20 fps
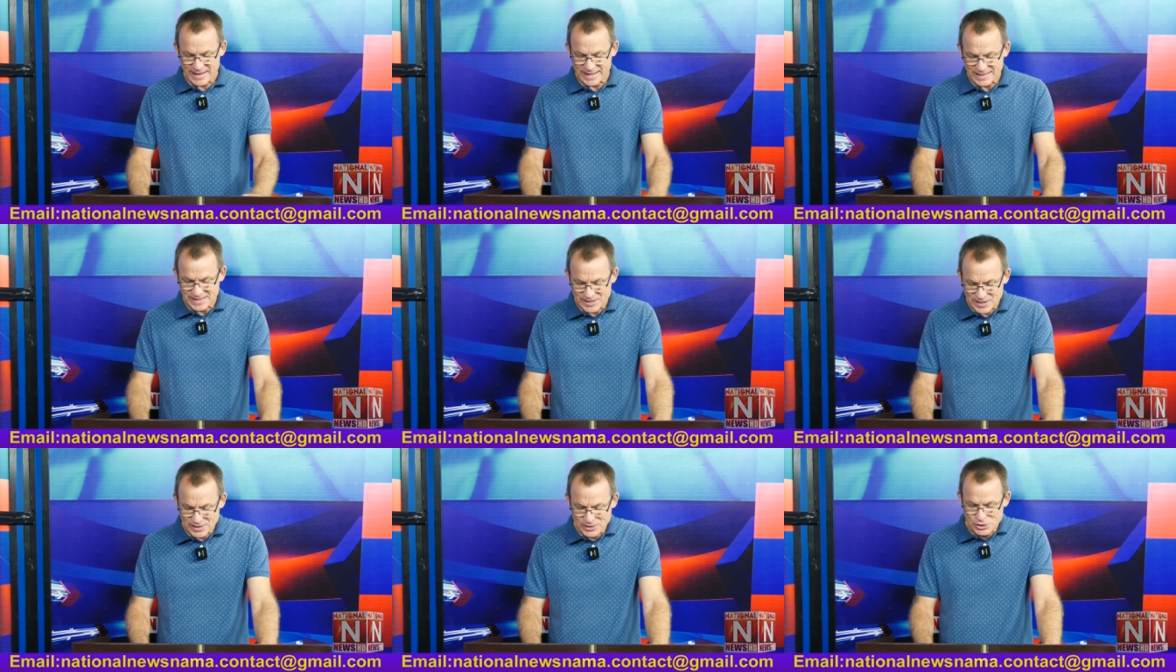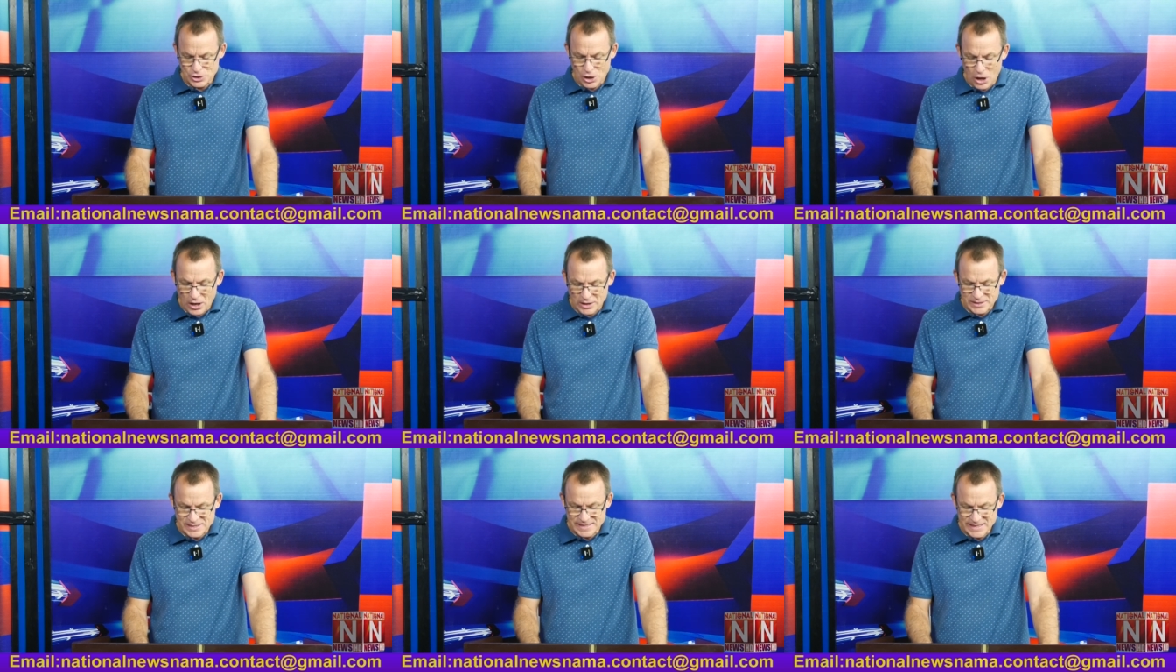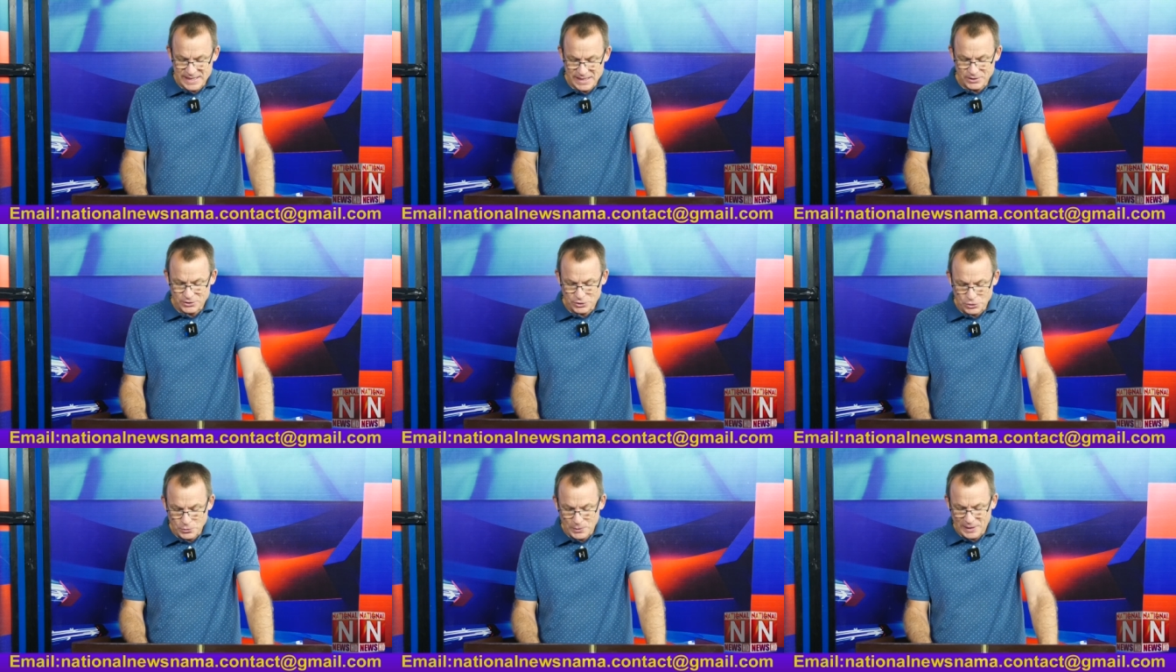that since last year
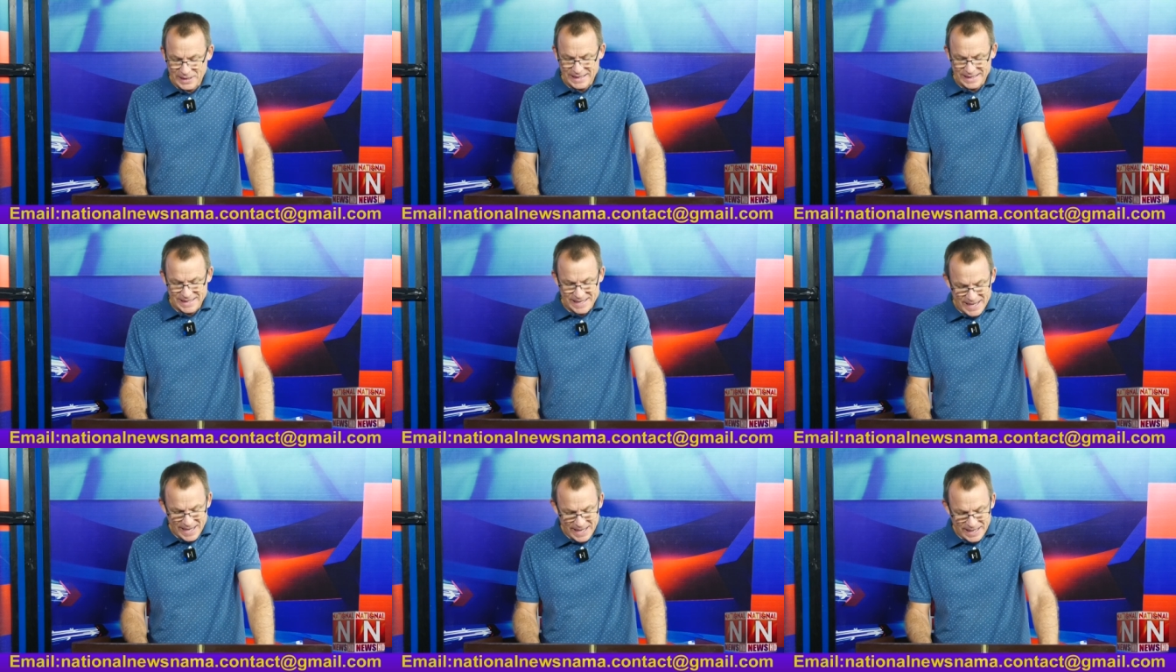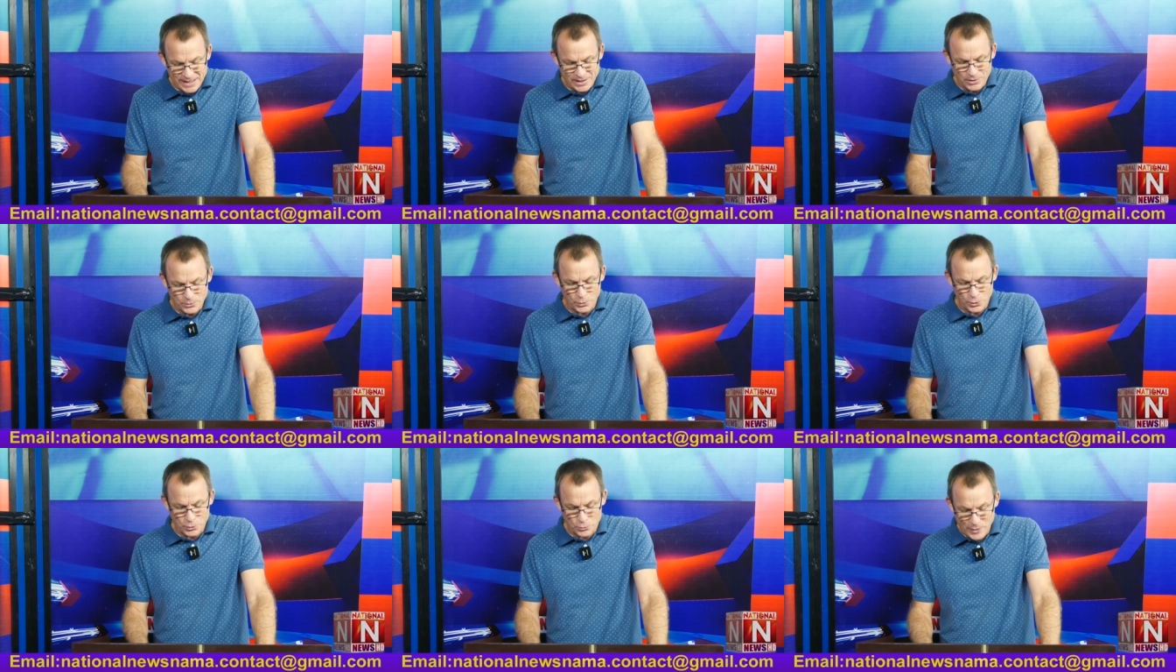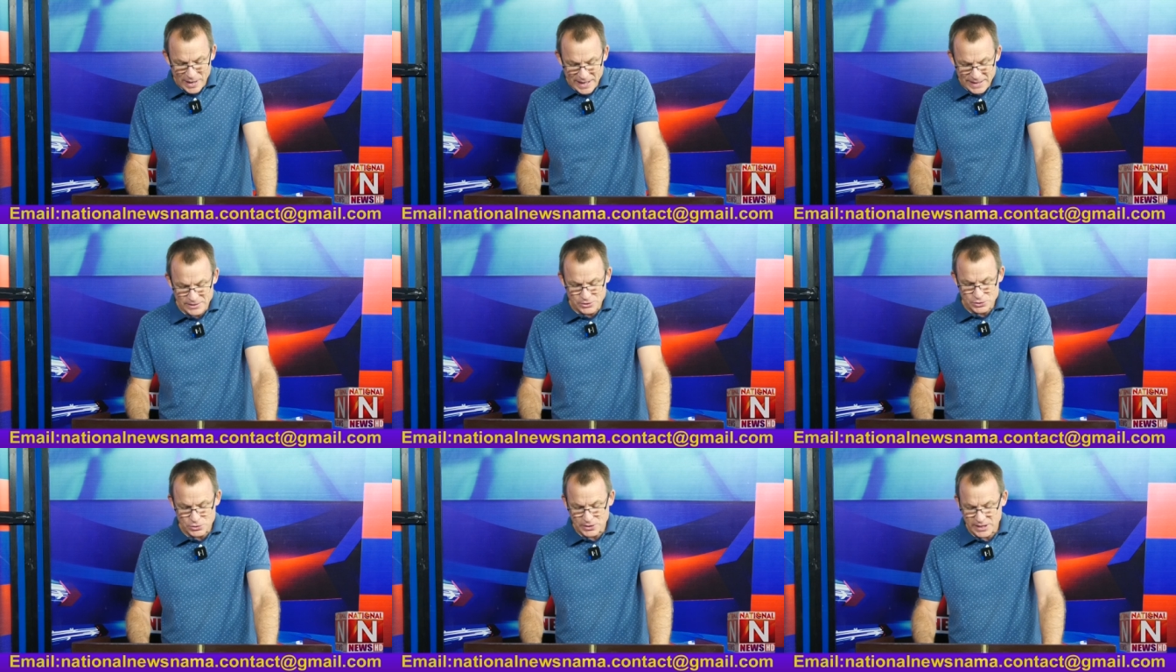you and Achaia were
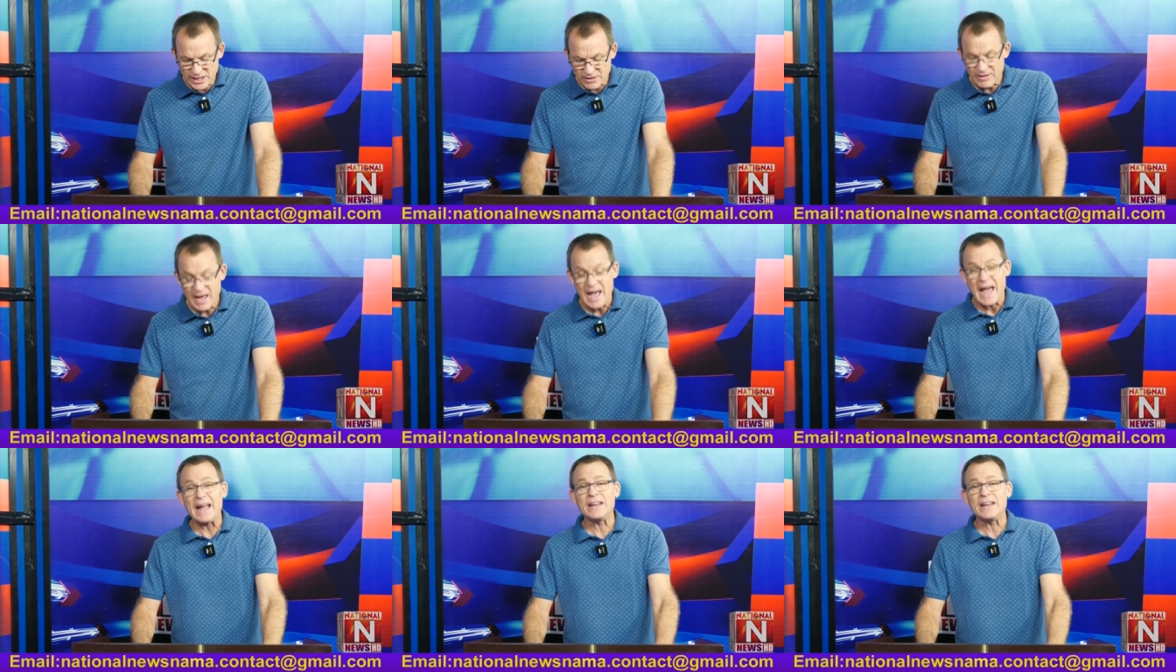ready to give,